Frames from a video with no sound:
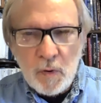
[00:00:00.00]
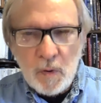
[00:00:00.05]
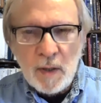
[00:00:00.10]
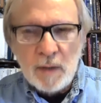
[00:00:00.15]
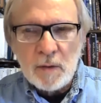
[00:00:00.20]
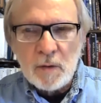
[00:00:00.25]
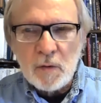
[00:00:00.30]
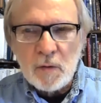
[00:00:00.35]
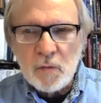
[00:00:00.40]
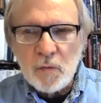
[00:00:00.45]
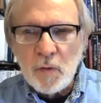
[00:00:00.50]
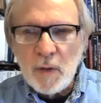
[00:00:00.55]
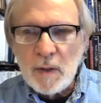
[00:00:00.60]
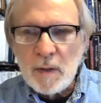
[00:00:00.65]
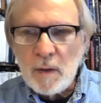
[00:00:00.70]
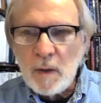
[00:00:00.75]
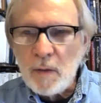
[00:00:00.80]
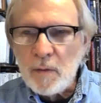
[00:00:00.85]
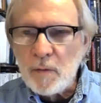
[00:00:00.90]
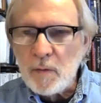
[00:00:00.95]
trying to
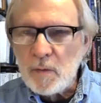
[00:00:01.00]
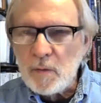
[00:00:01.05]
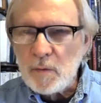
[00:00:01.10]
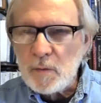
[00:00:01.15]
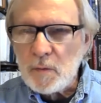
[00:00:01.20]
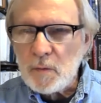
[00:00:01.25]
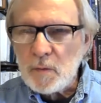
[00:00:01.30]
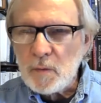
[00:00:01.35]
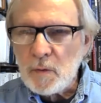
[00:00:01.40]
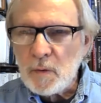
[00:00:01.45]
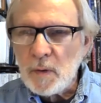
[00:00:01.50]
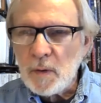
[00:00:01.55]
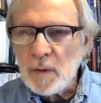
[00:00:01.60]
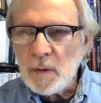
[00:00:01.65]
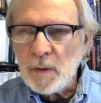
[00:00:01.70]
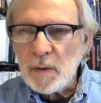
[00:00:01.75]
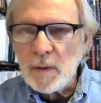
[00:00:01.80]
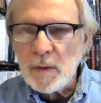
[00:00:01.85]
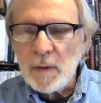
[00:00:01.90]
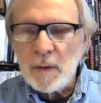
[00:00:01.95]
train others
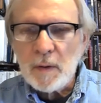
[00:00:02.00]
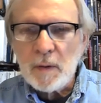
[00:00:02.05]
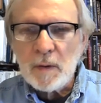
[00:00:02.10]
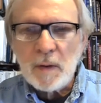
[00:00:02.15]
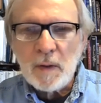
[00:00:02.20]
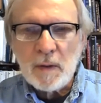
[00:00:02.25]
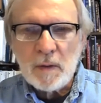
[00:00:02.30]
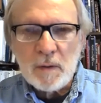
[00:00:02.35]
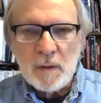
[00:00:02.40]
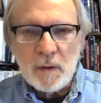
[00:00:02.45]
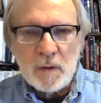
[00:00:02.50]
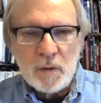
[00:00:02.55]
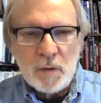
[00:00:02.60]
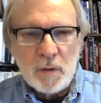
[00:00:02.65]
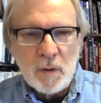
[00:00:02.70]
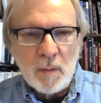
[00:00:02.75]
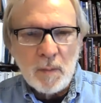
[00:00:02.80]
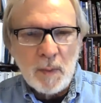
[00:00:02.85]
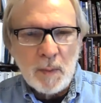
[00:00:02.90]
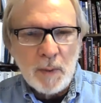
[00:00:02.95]
and, and teach
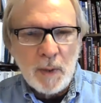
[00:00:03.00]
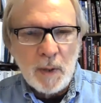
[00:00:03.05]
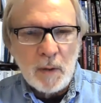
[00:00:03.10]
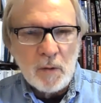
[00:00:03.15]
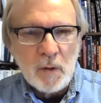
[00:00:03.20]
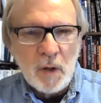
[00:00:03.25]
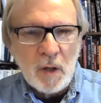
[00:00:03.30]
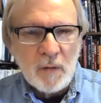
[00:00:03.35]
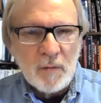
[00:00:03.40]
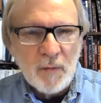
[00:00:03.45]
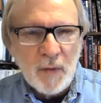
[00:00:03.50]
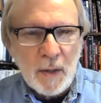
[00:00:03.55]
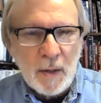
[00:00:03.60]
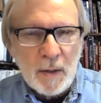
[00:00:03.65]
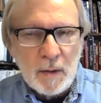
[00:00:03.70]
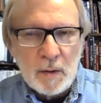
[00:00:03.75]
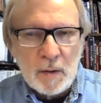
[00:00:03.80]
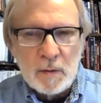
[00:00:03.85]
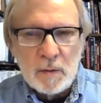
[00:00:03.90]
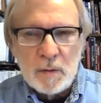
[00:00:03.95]
them about
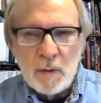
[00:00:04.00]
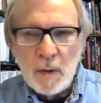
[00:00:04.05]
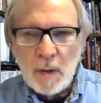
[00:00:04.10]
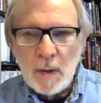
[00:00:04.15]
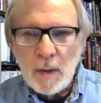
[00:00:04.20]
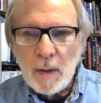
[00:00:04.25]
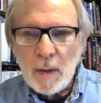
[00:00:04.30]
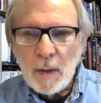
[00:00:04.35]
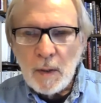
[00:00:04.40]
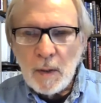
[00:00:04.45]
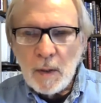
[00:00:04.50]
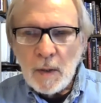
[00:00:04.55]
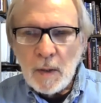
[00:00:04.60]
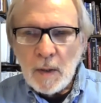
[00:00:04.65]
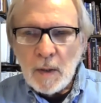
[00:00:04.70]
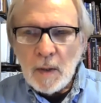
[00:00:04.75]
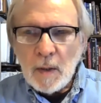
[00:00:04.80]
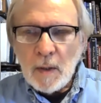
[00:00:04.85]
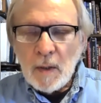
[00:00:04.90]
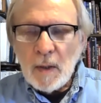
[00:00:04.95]
nonviolence.
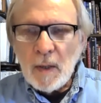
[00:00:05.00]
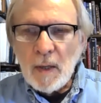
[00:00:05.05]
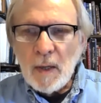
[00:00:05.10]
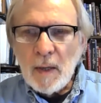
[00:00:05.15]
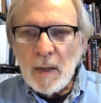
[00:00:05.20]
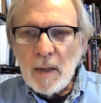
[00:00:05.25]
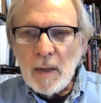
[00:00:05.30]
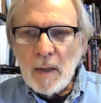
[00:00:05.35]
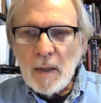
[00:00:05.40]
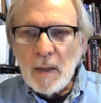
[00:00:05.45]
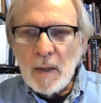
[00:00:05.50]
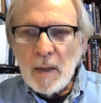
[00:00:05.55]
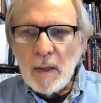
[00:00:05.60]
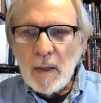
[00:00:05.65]
And